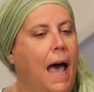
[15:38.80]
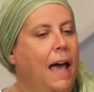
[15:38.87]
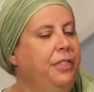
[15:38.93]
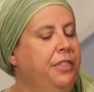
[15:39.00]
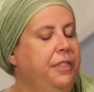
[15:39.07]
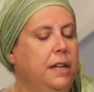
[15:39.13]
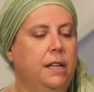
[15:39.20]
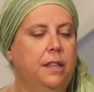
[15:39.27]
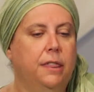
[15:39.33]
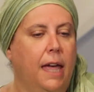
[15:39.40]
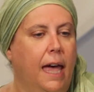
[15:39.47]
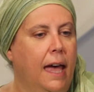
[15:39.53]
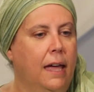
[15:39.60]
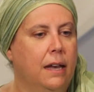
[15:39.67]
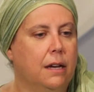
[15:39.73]
I think
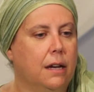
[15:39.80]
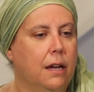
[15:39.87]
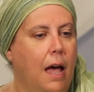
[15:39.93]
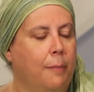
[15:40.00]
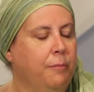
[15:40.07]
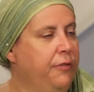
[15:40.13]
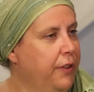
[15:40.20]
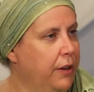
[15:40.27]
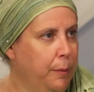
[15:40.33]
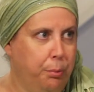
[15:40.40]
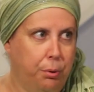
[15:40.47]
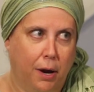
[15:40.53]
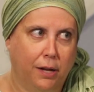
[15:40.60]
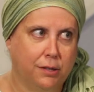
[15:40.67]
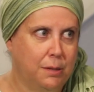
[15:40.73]
that I'm very
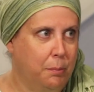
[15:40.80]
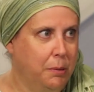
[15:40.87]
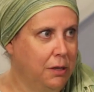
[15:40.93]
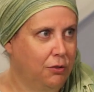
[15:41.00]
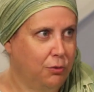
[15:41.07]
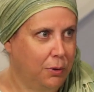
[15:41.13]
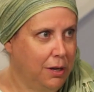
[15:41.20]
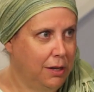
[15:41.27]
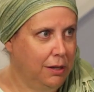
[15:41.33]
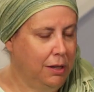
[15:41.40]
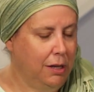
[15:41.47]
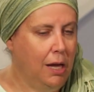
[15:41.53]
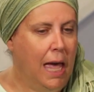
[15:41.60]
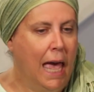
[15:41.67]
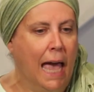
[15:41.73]
proud to be
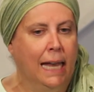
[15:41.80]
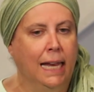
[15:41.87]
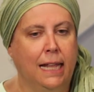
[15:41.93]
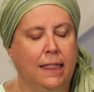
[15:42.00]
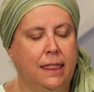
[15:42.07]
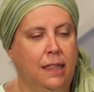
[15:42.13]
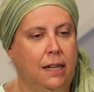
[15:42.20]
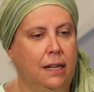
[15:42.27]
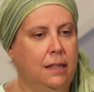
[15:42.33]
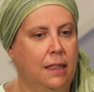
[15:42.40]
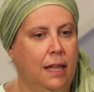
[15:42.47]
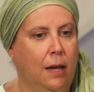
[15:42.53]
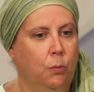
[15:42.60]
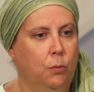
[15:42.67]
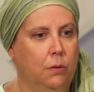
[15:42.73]
Israeli, and I think
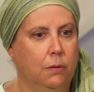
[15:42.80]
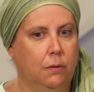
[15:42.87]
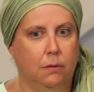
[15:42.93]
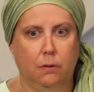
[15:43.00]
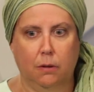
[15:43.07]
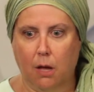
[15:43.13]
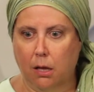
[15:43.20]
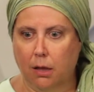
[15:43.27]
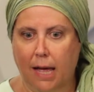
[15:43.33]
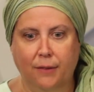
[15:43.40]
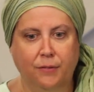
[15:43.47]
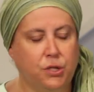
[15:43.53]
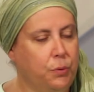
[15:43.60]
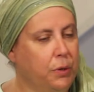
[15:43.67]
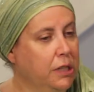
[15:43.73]
that a lot
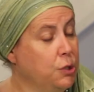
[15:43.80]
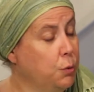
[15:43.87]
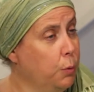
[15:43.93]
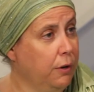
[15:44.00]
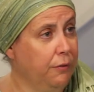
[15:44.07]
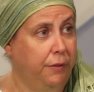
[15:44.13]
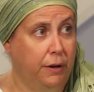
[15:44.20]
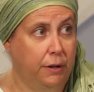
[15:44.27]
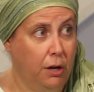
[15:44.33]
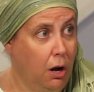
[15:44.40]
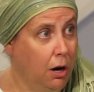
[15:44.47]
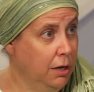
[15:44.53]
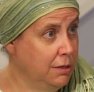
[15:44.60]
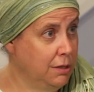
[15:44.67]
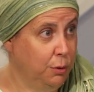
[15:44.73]
of Israelis work very
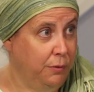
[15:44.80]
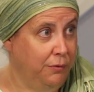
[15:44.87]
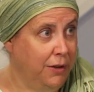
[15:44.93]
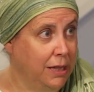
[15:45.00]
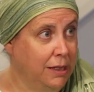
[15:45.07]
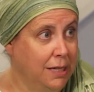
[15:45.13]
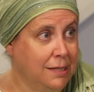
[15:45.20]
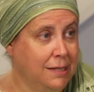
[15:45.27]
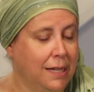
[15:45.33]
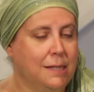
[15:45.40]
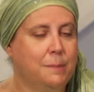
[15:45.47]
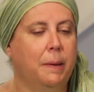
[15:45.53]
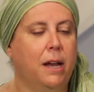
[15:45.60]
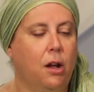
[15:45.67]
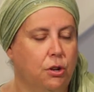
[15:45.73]
hard to invent these
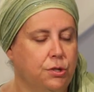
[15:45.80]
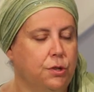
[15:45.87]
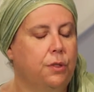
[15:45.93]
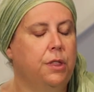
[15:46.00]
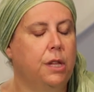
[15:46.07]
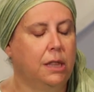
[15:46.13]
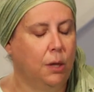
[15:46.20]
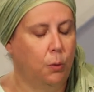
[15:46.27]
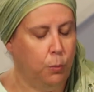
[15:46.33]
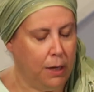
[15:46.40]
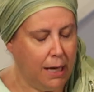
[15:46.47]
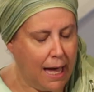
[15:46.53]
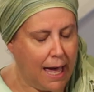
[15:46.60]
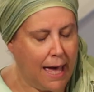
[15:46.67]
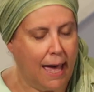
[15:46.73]
things, but I also think that
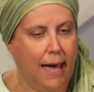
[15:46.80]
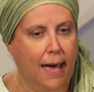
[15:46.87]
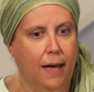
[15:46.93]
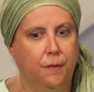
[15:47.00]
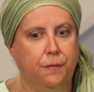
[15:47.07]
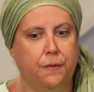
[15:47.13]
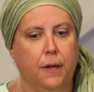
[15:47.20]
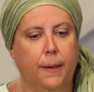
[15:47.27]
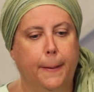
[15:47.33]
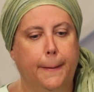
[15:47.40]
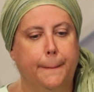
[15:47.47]
we have